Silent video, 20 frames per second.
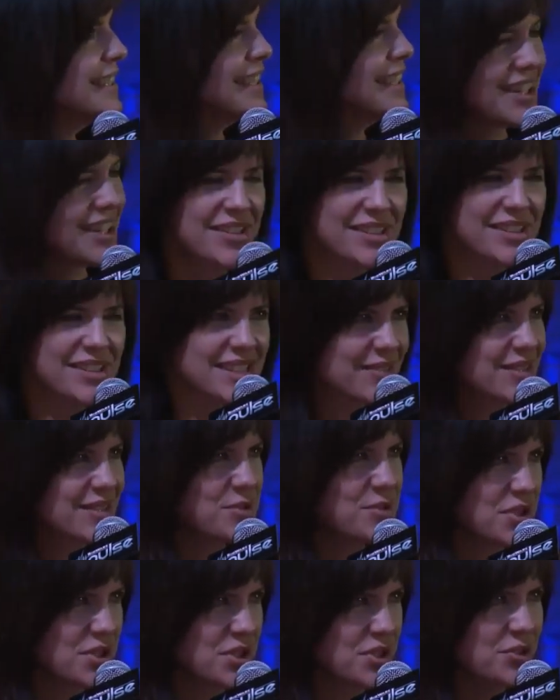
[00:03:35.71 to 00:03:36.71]
You know, and
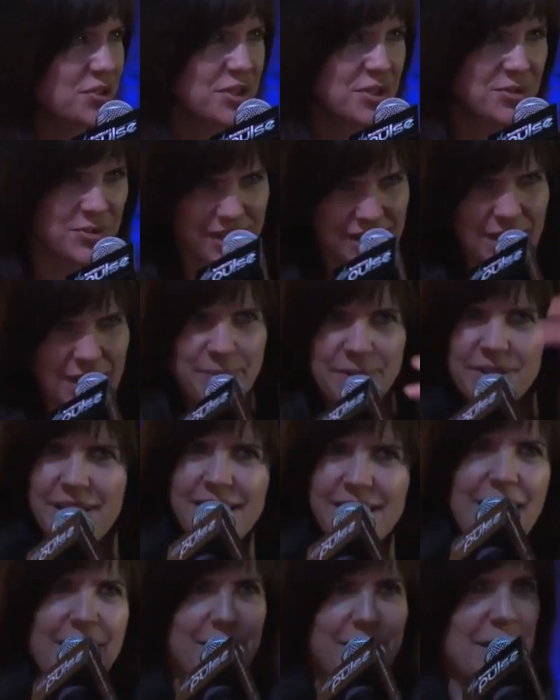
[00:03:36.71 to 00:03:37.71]
sometimes you're you and you wake up and you're
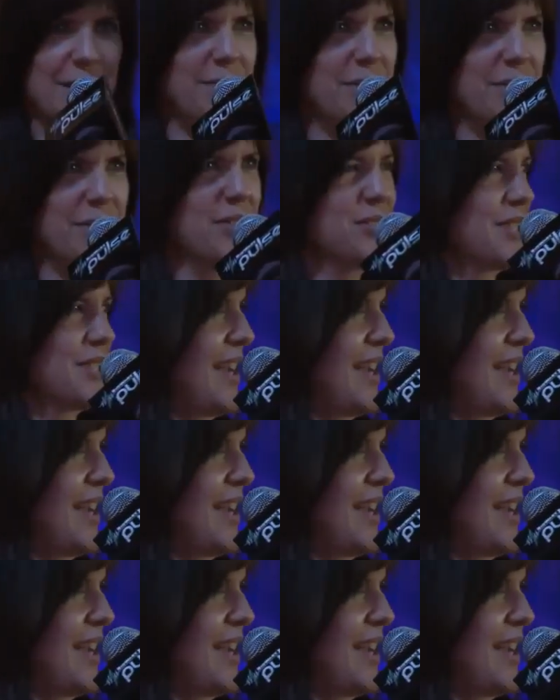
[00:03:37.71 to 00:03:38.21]
like, I'm going to be good